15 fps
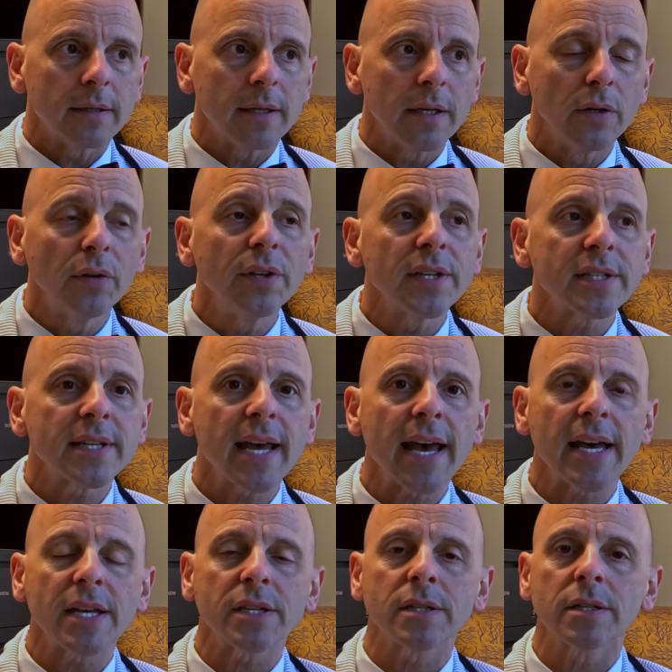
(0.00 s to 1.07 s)
illness
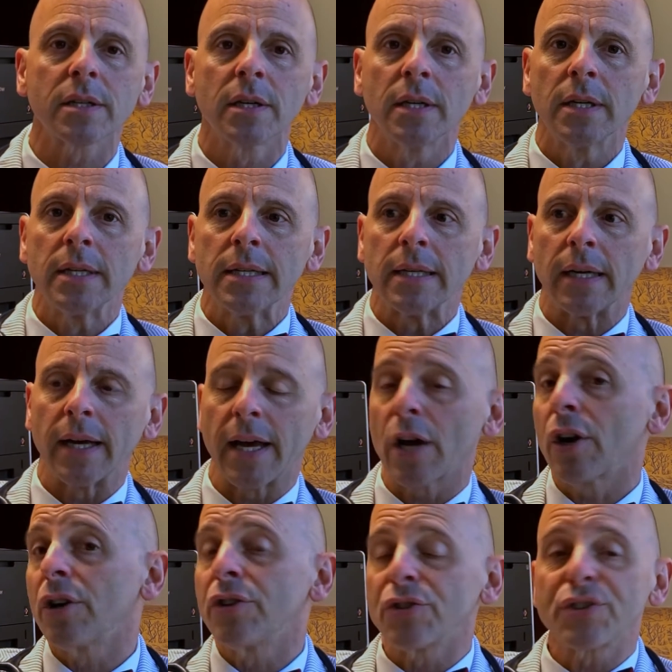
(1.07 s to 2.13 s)
has,
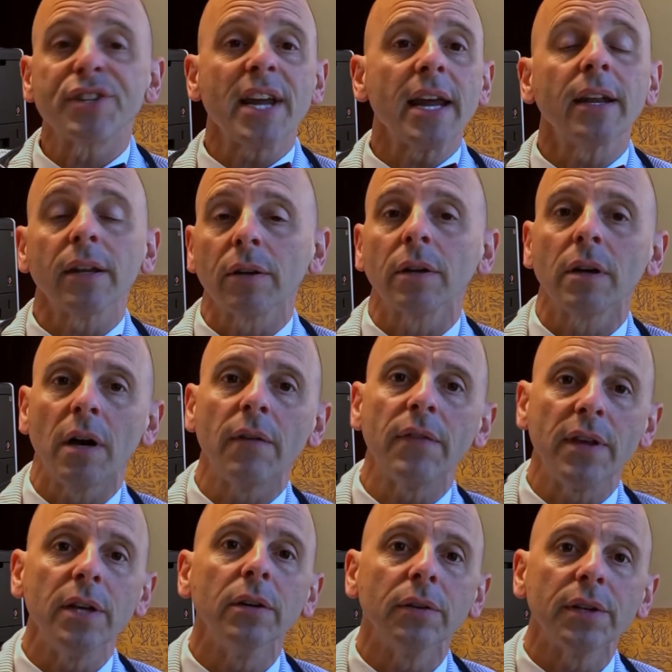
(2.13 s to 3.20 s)
our understanding of
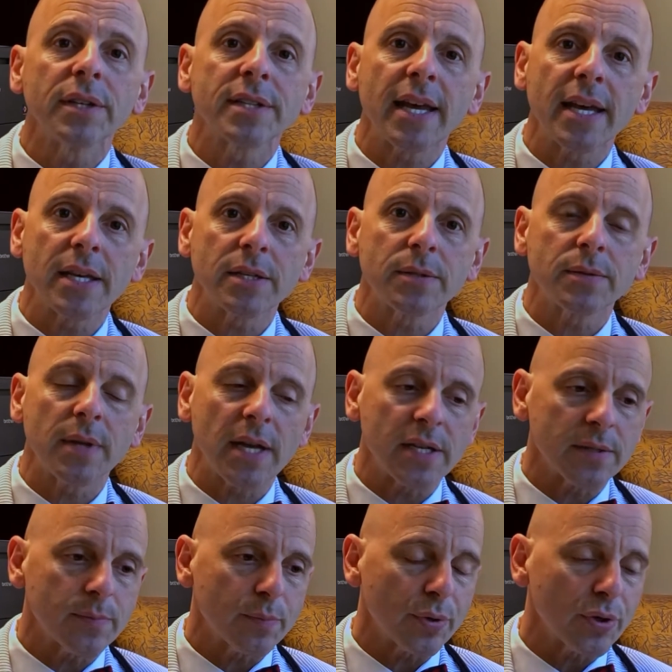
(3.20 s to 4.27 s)
the illness
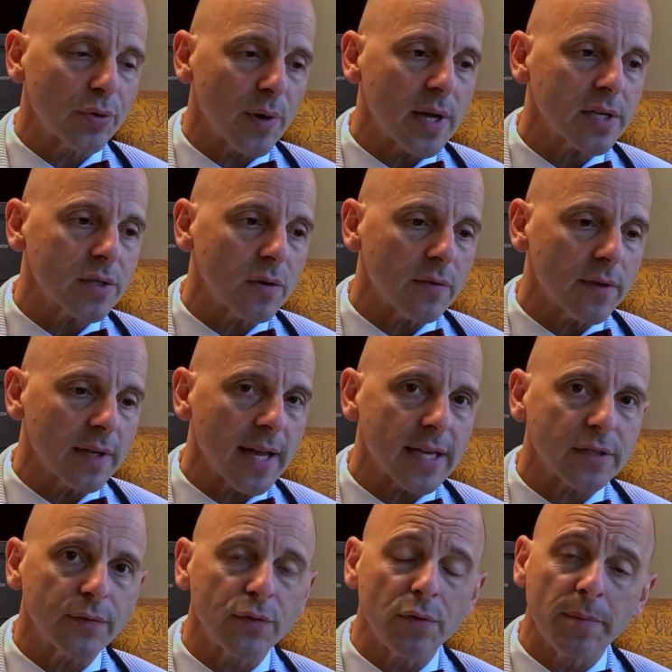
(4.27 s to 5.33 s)
has progressed over the
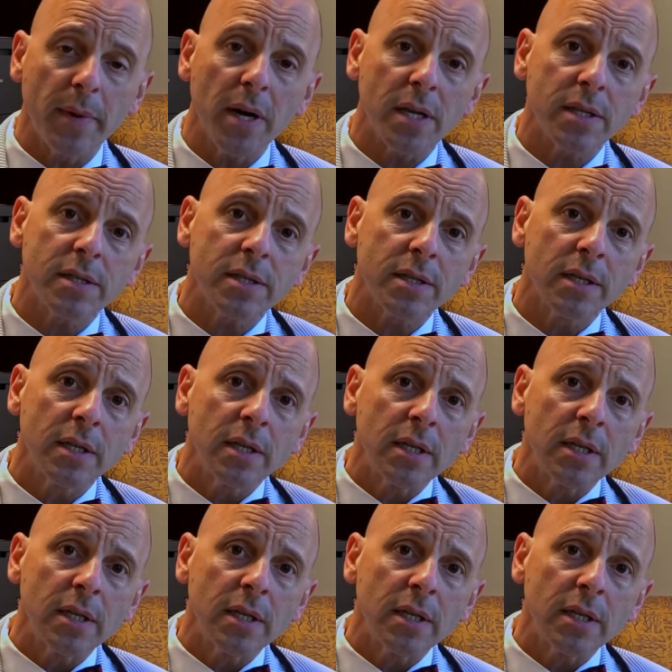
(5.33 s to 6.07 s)
last few months,